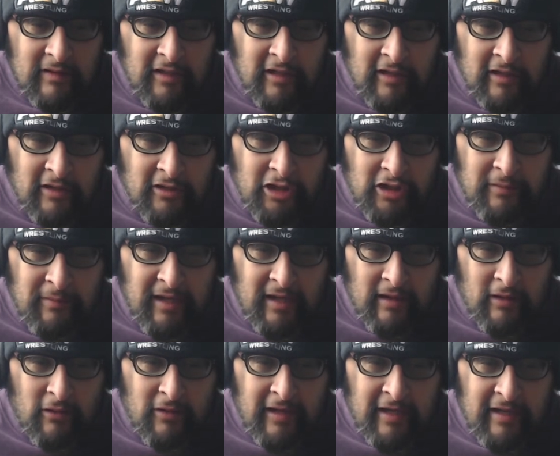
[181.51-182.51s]
Didn't Jimmy
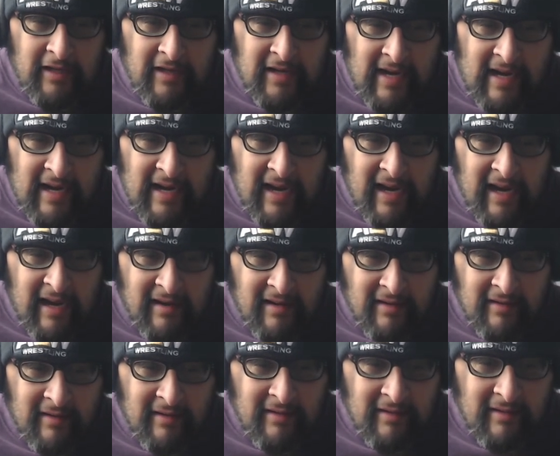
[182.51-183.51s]
Lloyd die?
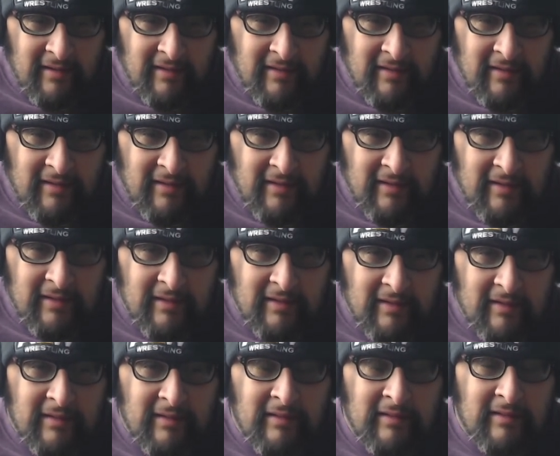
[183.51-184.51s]
Oh oh
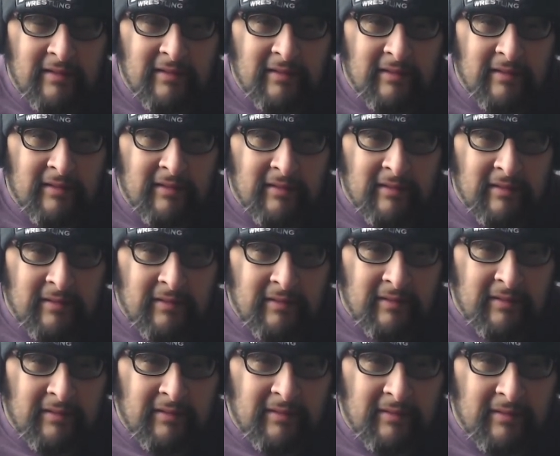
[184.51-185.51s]
no, no, no,
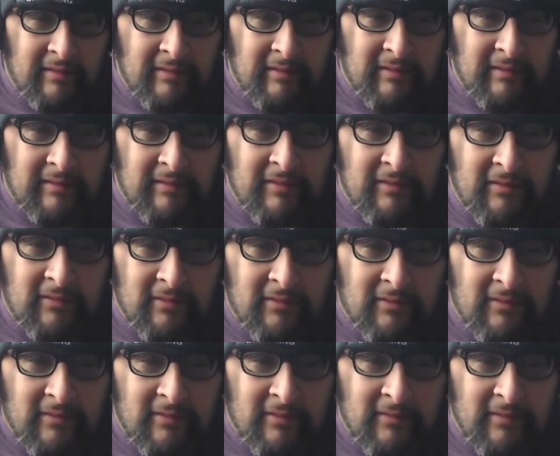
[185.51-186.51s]
no!
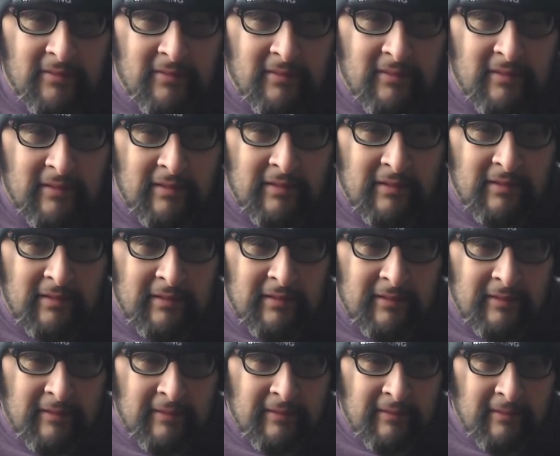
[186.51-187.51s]

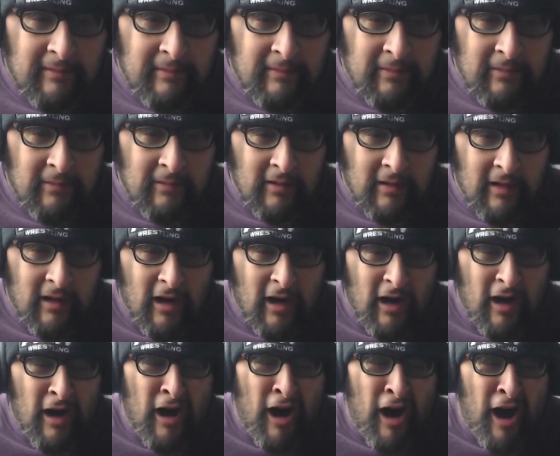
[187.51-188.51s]
PCL!
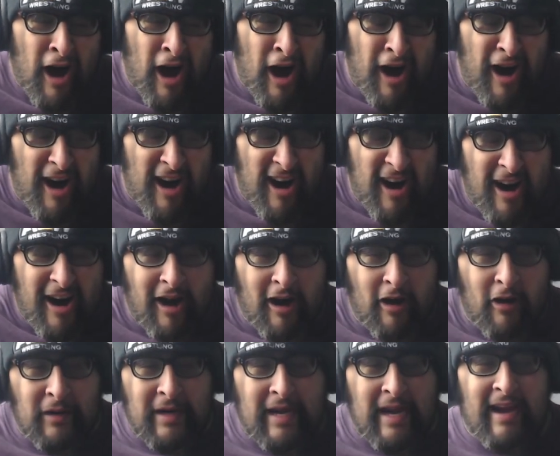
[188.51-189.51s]
Oh,
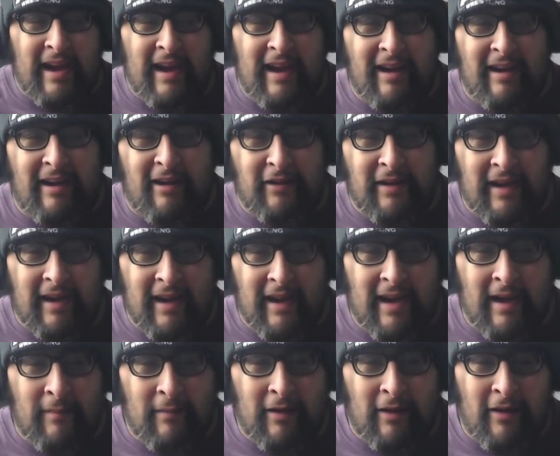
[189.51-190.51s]
okay, okay.
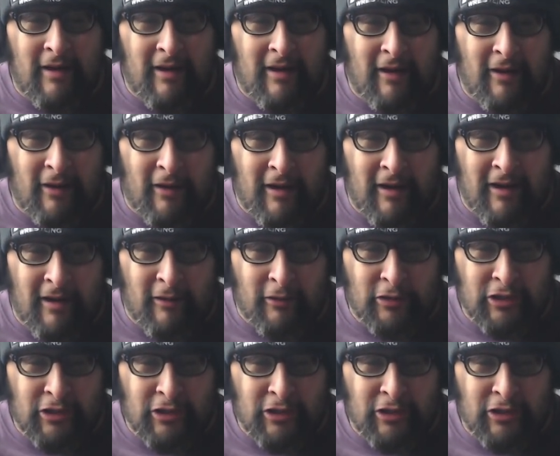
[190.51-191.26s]
Uh, oh, oh,